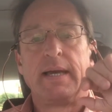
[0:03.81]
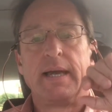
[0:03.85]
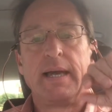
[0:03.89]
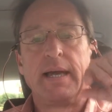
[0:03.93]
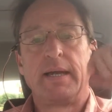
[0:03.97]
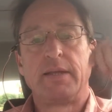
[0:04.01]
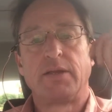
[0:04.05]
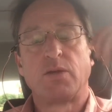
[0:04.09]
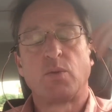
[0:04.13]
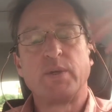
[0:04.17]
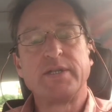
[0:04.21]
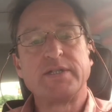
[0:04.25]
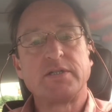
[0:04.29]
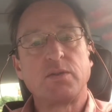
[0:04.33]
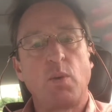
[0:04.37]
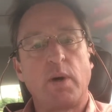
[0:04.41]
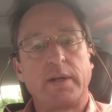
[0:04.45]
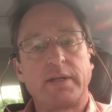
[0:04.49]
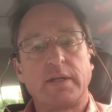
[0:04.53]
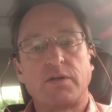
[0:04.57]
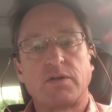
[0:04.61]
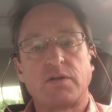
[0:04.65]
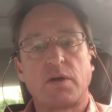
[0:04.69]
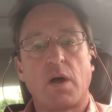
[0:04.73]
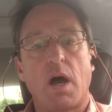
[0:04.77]
And the reason I
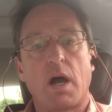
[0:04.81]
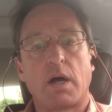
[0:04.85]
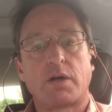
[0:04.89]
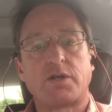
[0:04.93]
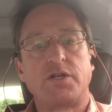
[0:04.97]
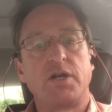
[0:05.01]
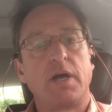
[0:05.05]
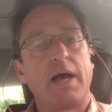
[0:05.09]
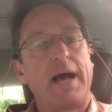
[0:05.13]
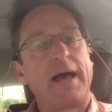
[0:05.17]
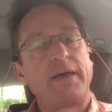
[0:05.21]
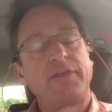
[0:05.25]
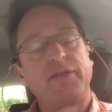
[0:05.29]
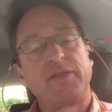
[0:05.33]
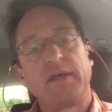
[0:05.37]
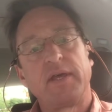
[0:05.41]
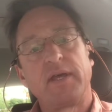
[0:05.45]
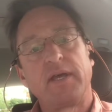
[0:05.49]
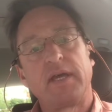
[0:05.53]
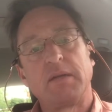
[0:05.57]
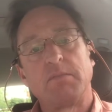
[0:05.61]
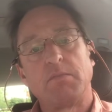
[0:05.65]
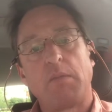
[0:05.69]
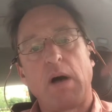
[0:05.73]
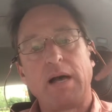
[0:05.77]
wanted to talk to you, I
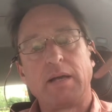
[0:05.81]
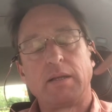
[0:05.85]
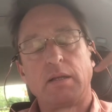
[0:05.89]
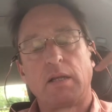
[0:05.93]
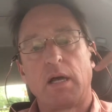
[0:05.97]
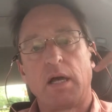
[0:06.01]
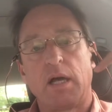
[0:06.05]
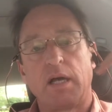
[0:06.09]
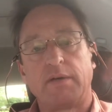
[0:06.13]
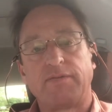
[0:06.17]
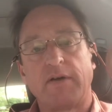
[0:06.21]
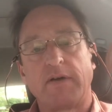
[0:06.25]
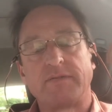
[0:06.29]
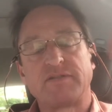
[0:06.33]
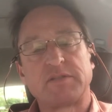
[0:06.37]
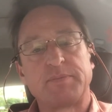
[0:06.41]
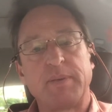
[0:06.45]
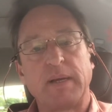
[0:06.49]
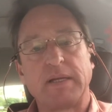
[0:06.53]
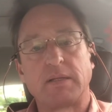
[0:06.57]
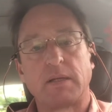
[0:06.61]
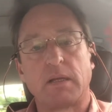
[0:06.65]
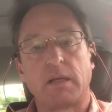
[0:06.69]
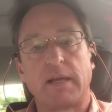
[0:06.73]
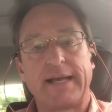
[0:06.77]
think in my life, I've
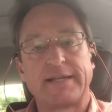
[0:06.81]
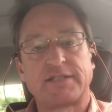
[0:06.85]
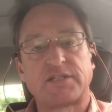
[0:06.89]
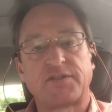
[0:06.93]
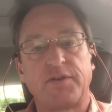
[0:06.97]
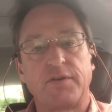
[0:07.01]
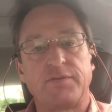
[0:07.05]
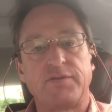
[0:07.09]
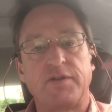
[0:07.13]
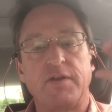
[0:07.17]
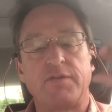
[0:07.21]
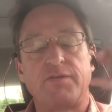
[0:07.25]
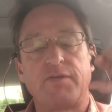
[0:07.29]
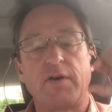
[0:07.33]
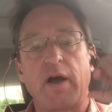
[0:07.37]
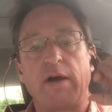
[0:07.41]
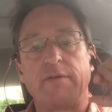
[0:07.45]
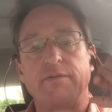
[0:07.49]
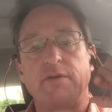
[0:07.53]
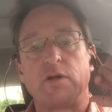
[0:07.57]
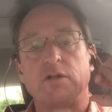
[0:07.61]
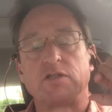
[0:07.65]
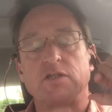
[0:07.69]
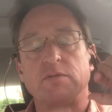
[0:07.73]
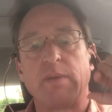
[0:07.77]
spent the last
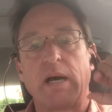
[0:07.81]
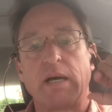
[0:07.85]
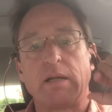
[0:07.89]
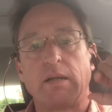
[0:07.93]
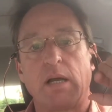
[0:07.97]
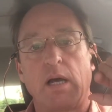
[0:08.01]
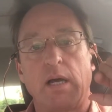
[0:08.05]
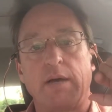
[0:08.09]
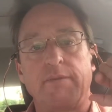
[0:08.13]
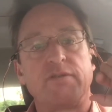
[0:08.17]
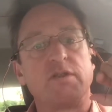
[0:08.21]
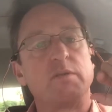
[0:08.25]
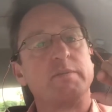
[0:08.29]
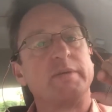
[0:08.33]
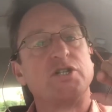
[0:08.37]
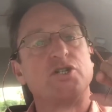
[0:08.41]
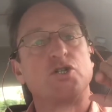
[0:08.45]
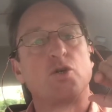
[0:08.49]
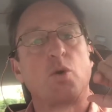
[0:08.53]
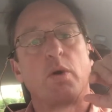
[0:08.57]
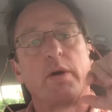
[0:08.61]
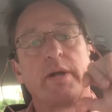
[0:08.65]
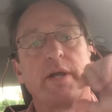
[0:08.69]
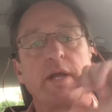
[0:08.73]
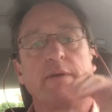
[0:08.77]
55 years of my life, the
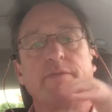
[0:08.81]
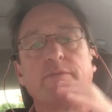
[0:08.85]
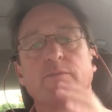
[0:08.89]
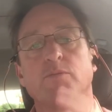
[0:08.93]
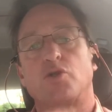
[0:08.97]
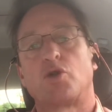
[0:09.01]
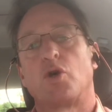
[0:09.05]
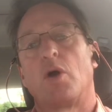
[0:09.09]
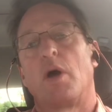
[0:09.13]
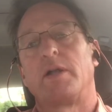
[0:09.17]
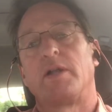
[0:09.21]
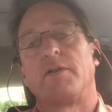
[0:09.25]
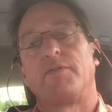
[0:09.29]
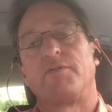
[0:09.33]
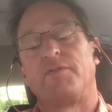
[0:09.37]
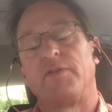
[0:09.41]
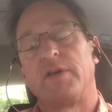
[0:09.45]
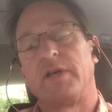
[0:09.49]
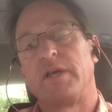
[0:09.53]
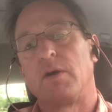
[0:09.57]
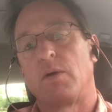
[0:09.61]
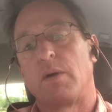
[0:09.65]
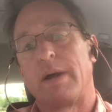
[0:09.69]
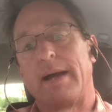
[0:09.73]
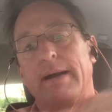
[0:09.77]
majority of them trying to
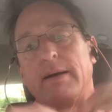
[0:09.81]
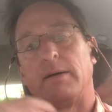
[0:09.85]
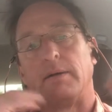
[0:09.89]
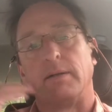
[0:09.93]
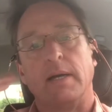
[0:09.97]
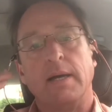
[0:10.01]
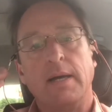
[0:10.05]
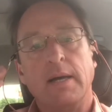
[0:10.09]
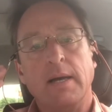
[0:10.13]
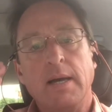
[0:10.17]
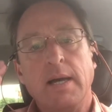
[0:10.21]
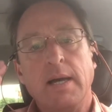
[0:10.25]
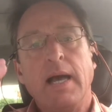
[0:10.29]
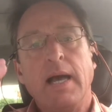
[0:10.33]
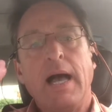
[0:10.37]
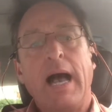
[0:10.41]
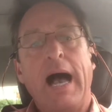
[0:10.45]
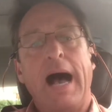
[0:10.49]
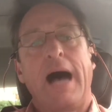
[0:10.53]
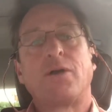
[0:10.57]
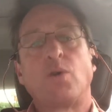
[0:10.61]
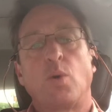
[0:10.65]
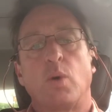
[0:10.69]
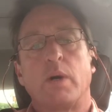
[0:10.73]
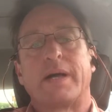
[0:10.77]
figure out
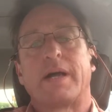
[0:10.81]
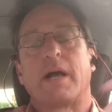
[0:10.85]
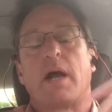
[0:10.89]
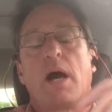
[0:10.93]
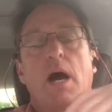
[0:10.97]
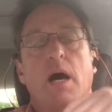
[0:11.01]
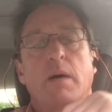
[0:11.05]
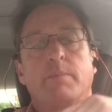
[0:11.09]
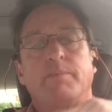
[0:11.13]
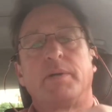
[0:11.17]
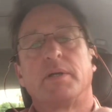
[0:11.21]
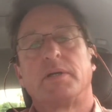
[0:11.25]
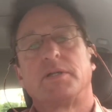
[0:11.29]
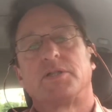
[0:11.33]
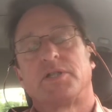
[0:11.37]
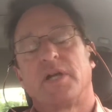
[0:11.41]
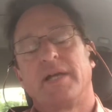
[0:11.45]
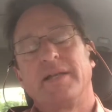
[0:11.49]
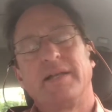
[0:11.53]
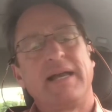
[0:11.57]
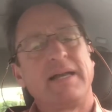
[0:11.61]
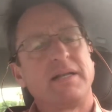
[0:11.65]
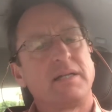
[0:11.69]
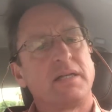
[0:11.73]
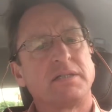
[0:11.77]
how to accomplish.
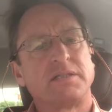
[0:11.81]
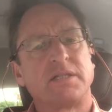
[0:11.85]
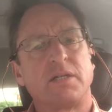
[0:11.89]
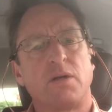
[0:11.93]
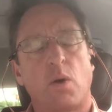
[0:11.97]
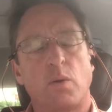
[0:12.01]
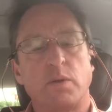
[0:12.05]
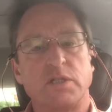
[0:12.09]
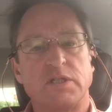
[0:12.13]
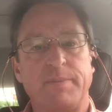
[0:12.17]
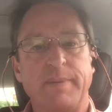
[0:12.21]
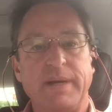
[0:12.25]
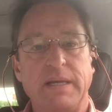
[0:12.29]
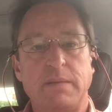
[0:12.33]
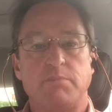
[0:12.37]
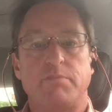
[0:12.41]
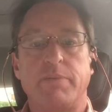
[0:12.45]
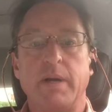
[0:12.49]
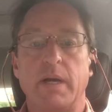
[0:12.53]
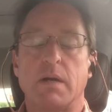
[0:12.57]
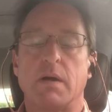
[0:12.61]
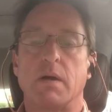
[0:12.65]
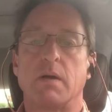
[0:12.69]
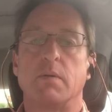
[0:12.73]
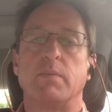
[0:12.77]
And that doesn't always mean
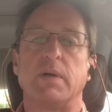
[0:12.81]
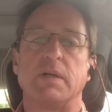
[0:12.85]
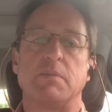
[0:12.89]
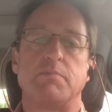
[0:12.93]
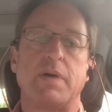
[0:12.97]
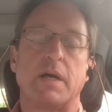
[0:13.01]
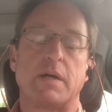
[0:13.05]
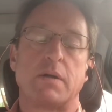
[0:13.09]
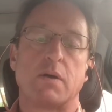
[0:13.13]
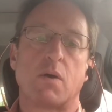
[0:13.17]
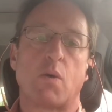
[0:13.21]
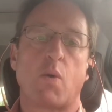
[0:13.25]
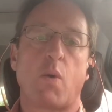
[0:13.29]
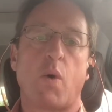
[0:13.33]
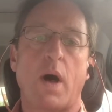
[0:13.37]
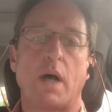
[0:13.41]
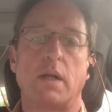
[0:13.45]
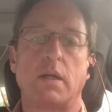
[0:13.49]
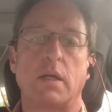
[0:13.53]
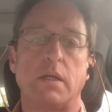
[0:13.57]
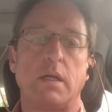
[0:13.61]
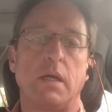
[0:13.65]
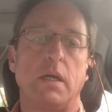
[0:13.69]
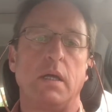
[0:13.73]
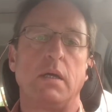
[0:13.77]
bigger, but better
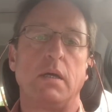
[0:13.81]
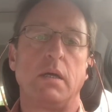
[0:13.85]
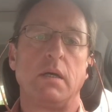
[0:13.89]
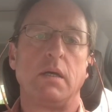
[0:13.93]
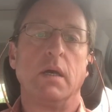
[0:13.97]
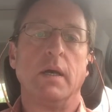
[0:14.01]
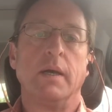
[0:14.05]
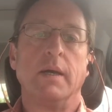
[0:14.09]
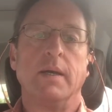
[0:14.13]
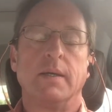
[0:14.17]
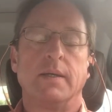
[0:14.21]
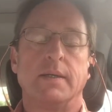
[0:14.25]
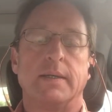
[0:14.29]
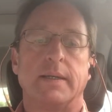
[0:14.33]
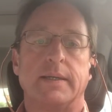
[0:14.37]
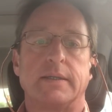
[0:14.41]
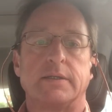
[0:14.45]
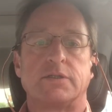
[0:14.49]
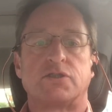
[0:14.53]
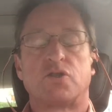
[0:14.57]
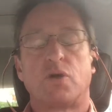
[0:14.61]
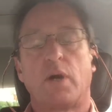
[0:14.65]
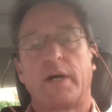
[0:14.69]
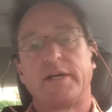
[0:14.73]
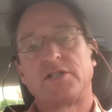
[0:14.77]
quality,
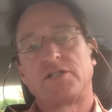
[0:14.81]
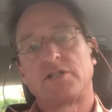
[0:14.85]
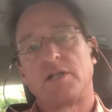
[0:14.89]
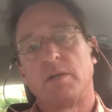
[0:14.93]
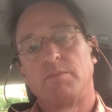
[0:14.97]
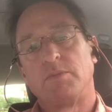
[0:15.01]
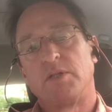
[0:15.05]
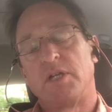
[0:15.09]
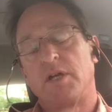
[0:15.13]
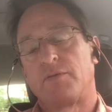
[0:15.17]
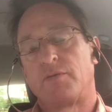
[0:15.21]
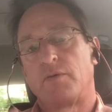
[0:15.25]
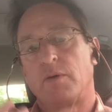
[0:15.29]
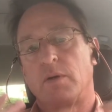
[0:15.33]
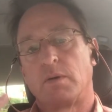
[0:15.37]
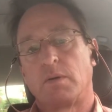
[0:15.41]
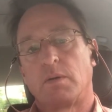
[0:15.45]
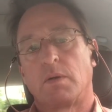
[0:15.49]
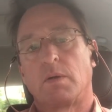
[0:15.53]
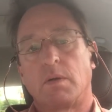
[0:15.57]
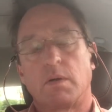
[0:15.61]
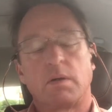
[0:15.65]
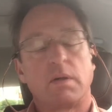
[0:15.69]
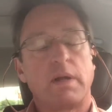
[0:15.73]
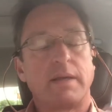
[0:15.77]
uh, try something different,
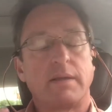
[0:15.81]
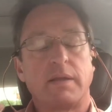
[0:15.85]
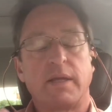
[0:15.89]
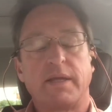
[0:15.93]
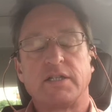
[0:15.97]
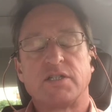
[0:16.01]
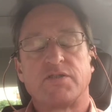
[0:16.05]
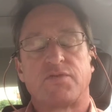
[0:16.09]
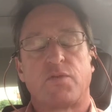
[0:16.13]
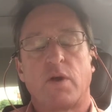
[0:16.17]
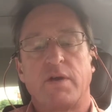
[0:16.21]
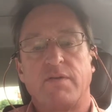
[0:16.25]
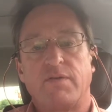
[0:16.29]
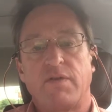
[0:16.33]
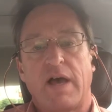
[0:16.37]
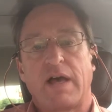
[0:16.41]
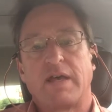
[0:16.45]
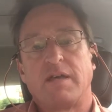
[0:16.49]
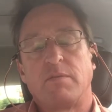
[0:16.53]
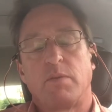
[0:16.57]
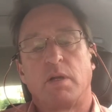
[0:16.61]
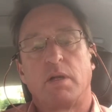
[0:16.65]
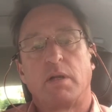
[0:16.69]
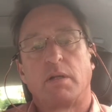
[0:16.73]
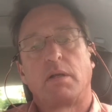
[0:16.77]
learn. I think it's very
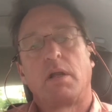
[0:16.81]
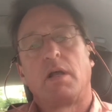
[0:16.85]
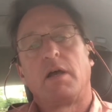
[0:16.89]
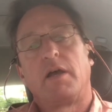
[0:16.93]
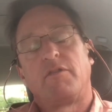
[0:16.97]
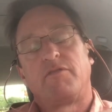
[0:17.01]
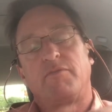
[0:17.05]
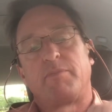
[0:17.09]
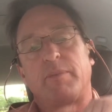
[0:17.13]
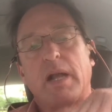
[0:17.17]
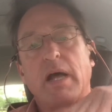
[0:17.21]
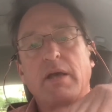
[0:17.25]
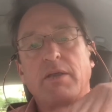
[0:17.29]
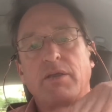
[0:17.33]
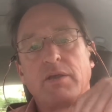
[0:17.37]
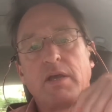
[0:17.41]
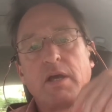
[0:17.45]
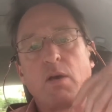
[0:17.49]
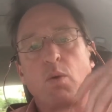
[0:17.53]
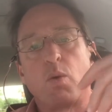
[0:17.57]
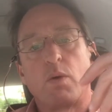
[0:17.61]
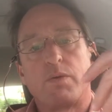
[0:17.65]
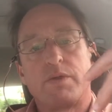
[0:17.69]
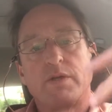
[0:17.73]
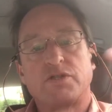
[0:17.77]
valuable in life, but I
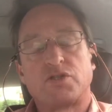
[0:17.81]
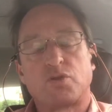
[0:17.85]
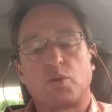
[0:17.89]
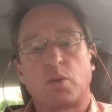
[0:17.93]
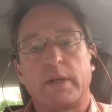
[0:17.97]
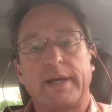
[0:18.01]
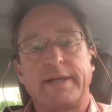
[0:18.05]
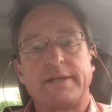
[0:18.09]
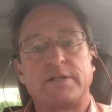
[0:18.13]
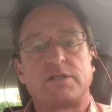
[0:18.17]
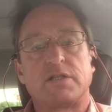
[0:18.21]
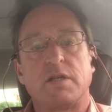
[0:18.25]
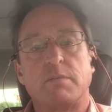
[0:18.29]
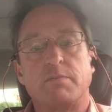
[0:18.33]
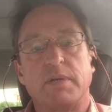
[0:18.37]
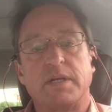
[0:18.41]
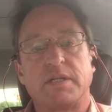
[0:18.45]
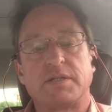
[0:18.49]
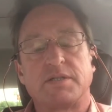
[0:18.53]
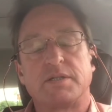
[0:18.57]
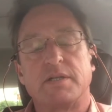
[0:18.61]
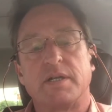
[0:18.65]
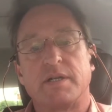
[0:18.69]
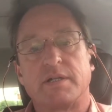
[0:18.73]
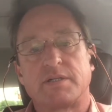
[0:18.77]
think where this relates to
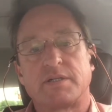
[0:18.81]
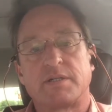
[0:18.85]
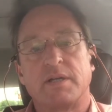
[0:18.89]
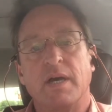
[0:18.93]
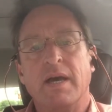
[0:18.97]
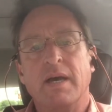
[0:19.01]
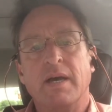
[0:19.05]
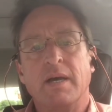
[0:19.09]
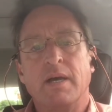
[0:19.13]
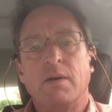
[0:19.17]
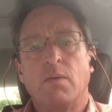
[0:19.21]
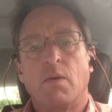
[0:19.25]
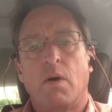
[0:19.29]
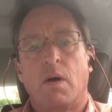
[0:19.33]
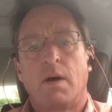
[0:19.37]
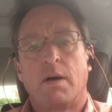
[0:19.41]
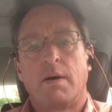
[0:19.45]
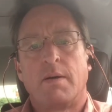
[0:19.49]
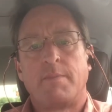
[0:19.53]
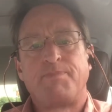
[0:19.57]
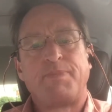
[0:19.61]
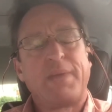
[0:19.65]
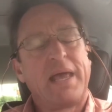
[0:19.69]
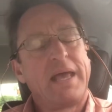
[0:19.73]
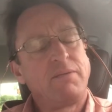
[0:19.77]
business
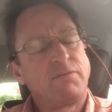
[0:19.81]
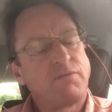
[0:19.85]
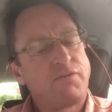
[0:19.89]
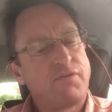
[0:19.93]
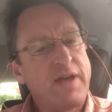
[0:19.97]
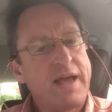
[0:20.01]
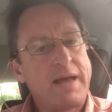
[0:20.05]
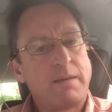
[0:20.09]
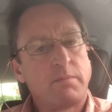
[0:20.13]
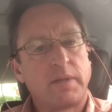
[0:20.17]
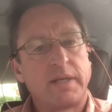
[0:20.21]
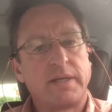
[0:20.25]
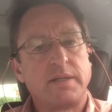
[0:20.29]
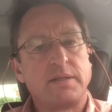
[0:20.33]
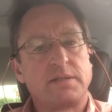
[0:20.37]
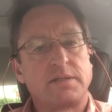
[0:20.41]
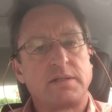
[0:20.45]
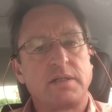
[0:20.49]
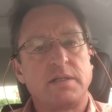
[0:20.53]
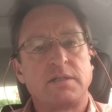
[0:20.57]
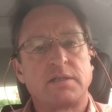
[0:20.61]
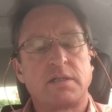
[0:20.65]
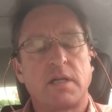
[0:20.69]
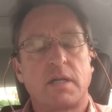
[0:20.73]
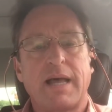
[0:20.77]
um, and families
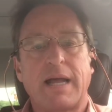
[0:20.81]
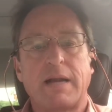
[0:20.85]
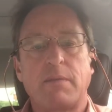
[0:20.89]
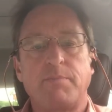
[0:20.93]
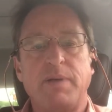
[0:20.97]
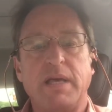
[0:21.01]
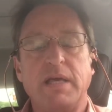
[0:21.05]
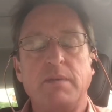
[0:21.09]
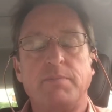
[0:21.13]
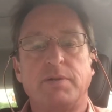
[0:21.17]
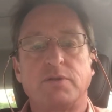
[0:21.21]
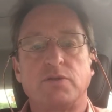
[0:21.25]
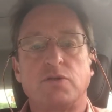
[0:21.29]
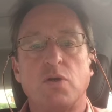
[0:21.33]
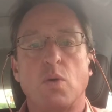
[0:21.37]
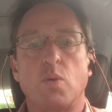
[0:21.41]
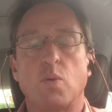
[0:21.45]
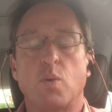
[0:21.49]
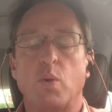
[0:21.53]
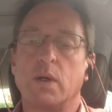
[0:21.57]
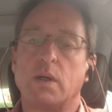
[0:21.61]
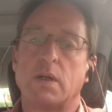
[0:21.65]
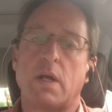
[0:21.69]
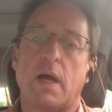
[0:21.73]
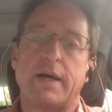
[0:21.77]
is a lot of people
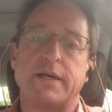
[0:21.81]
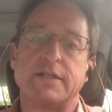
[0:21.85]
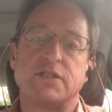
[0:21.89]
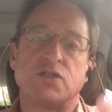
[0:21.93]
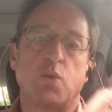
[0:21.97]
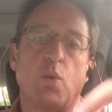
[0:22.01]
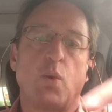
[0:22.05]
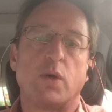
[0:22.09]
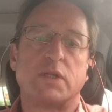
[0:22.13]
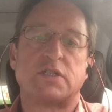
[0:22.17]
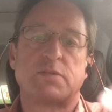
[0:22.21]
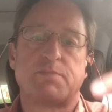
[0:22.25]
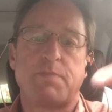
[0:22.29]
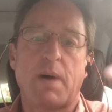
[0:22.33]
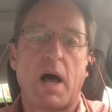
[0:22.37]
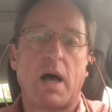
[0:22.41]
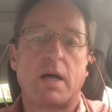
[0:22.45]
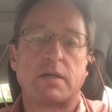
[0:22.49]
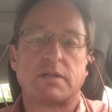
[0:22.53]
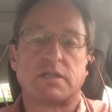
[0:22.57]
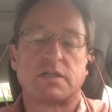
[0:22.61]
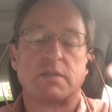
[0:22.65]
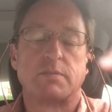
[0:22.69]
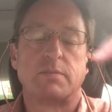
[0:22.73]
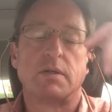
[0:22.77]
don't realize what's
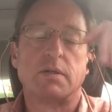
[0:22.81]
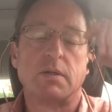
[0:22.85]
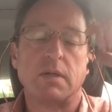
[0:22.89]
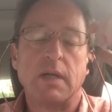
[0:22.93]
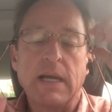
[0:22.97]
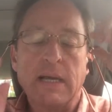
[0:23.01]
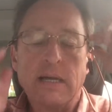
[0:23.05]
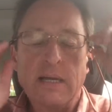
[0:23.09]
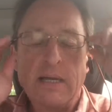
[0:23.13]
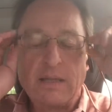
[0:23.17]
possible.